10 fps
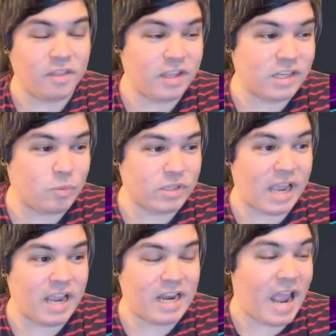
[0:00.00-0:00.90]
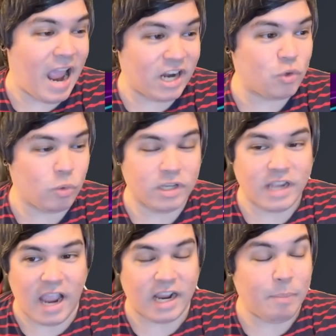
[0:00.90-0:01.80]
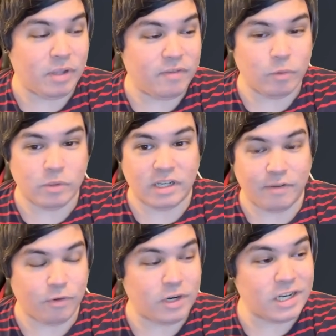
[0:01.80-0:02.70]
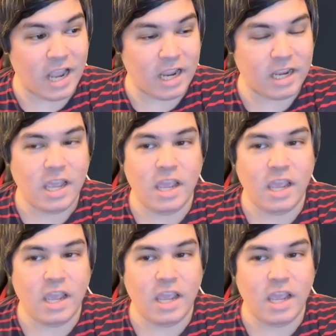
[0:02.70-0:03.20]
this was an actual attack. I believe it was a different attack.